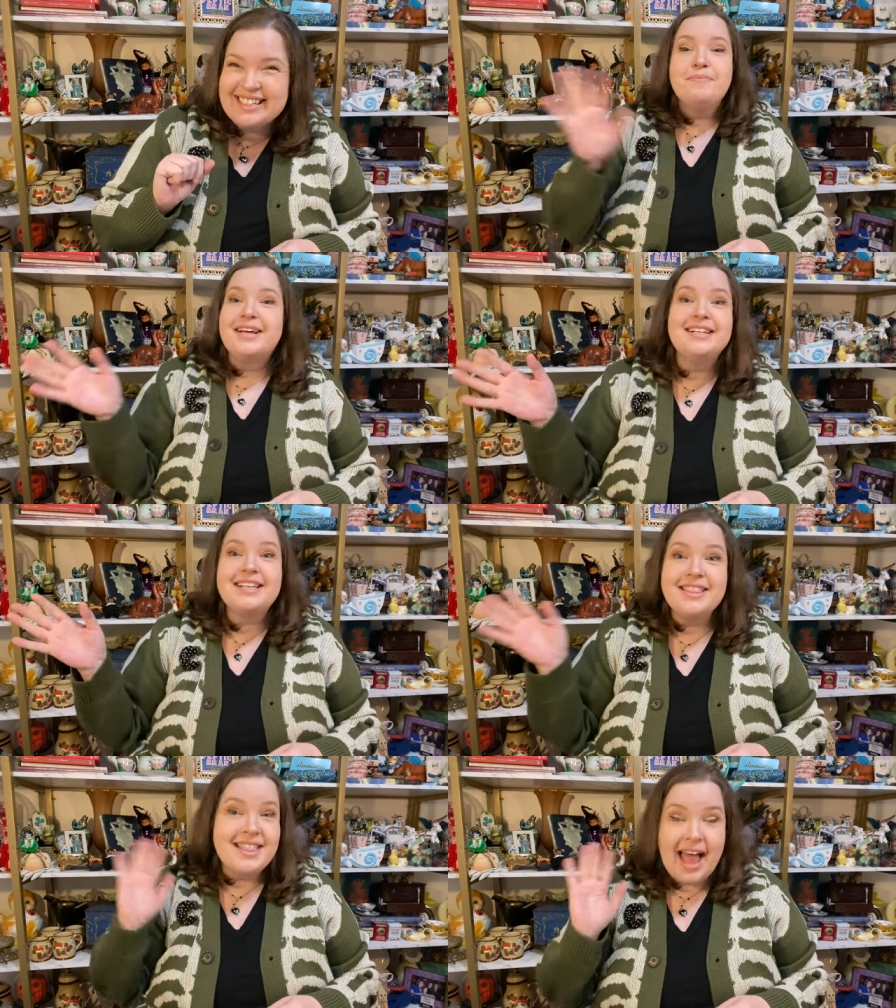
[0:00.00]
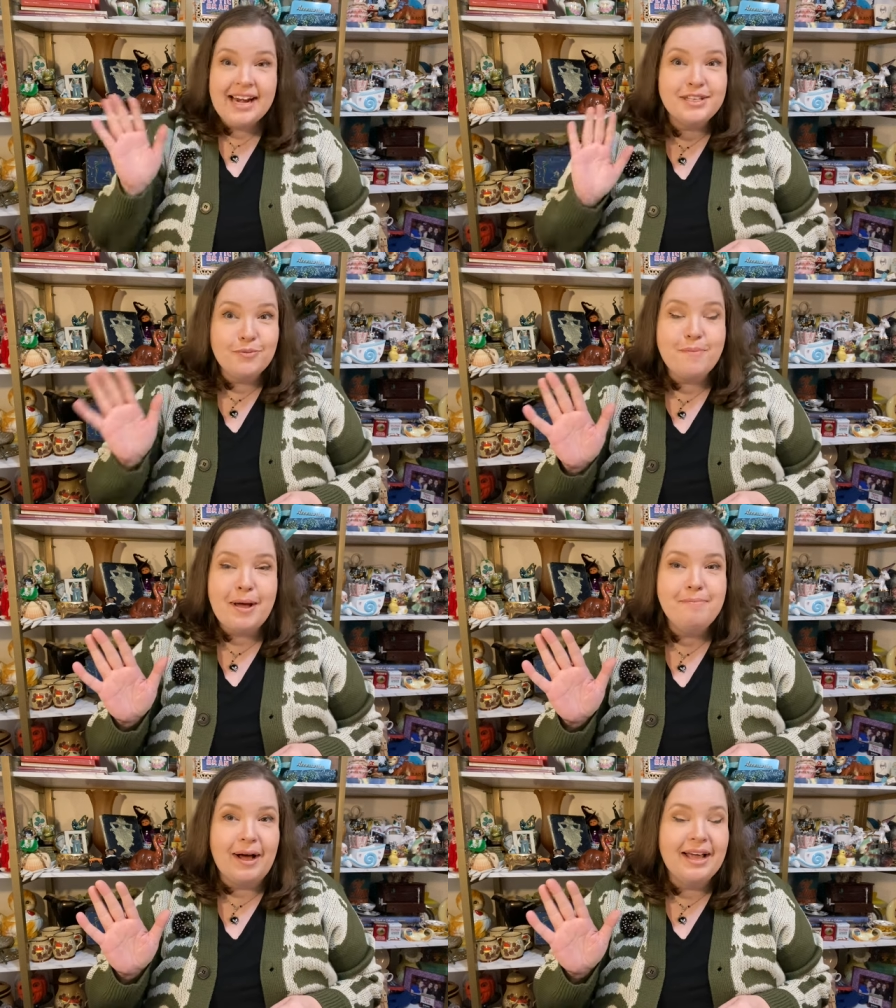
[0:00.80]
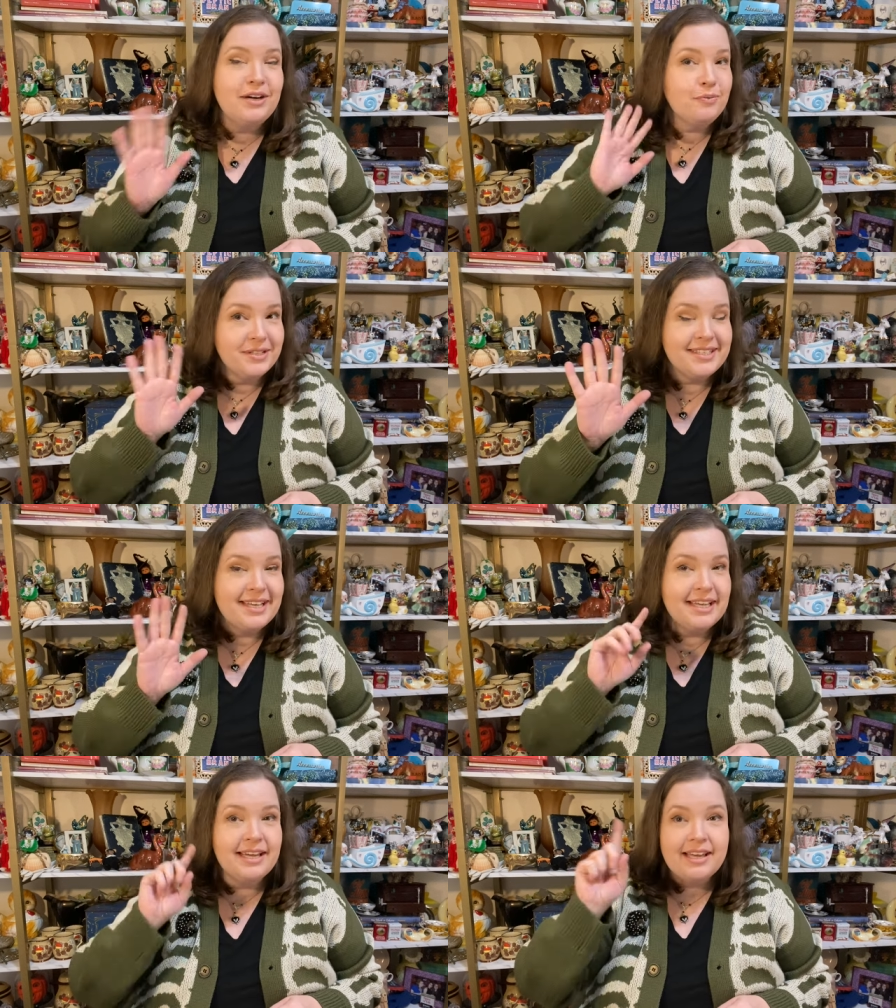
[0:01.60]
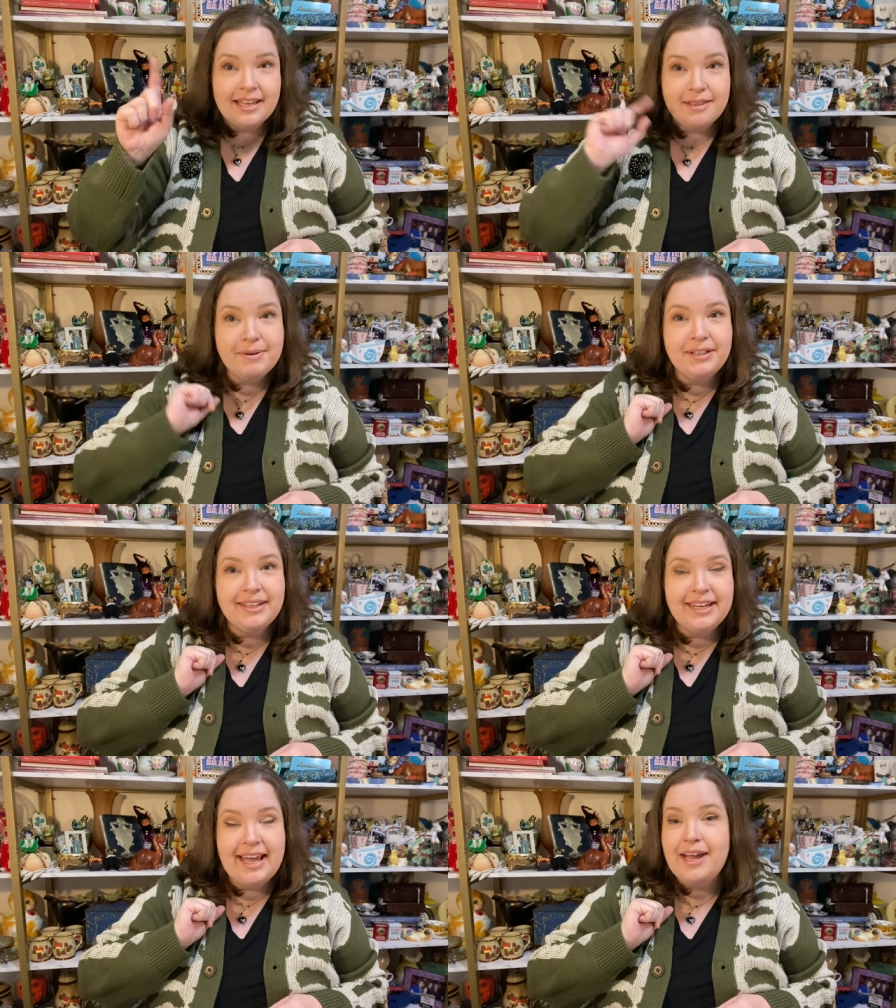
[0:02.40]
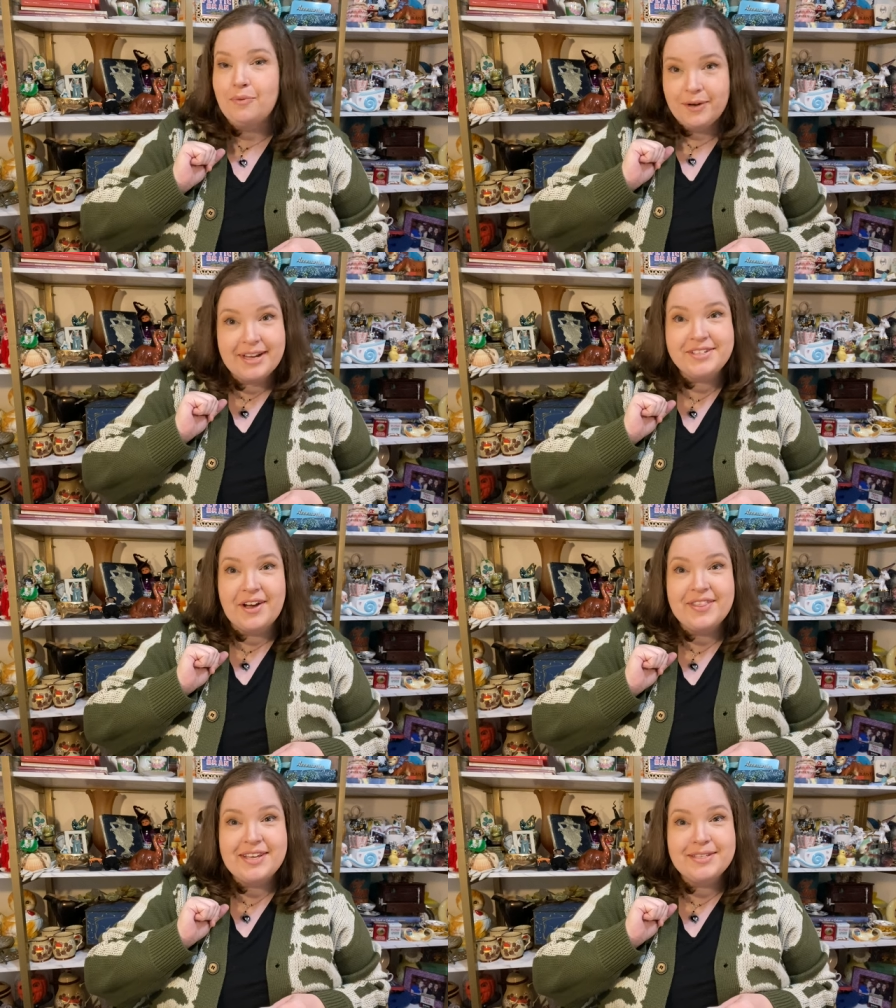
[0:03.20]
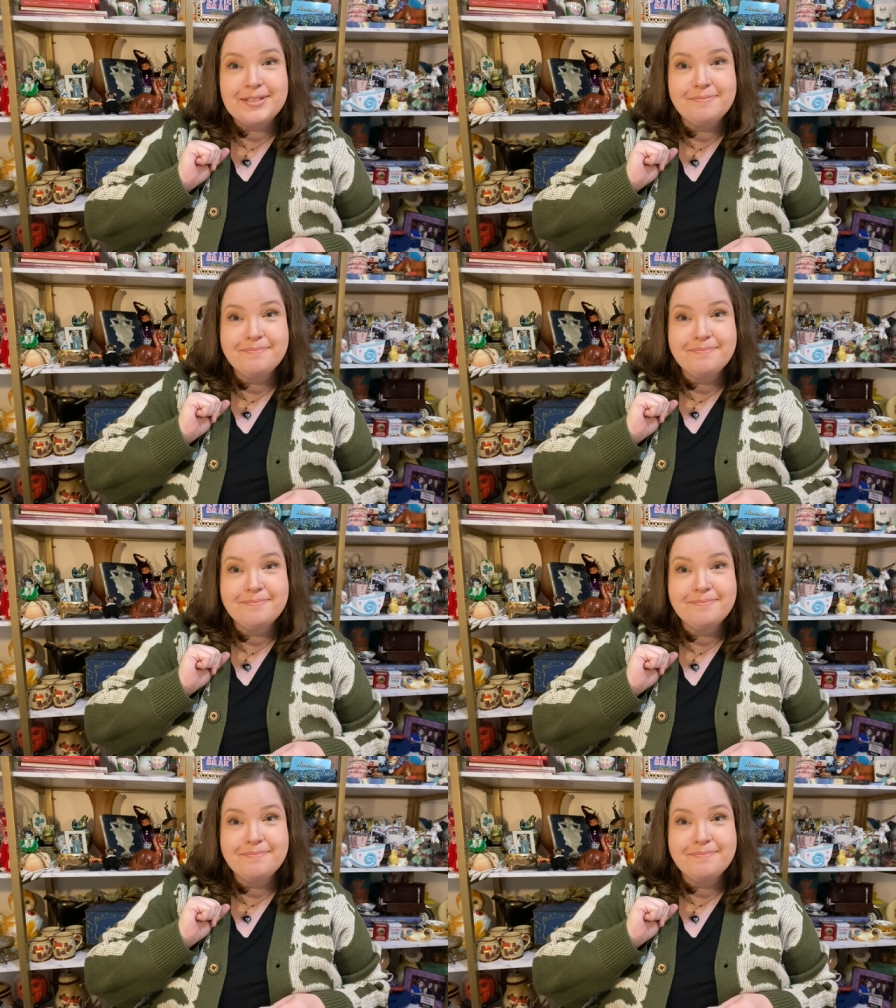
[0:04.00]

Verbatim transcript: Because that is what my mind was thinking in the middle of the night when I saw these.